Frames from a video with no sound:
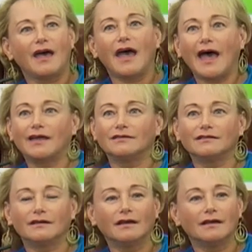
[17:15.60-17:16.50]

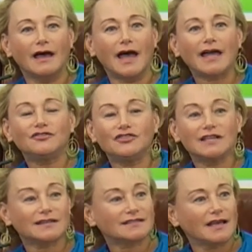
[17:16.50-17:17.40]
And at
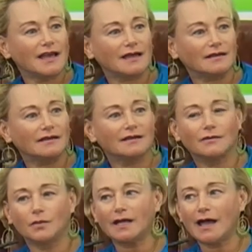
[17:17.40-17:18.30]
GSK,
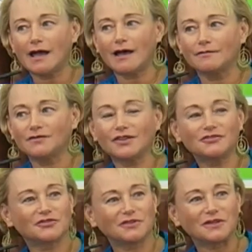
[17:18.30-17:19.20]
we have
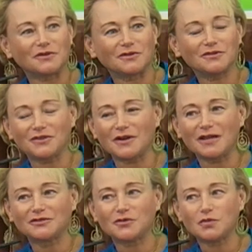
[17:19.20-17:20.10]
such a leader, Sir
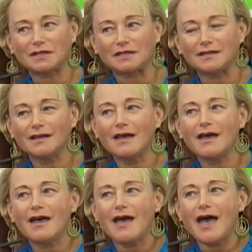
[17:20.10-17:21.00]
Andrew Whitty.
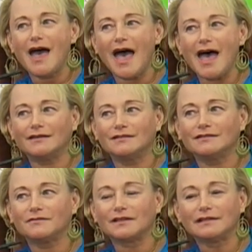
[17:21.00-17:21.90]
And
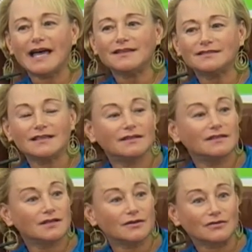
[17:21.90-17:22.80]
for the last 10
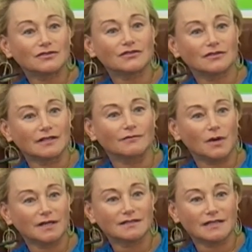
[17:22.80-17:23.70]
years, just to give
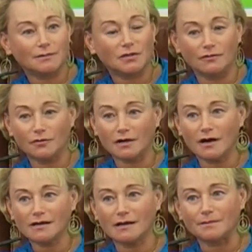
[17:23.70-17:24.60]
one example of what
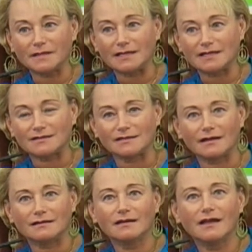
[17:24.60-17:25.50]
our company has done,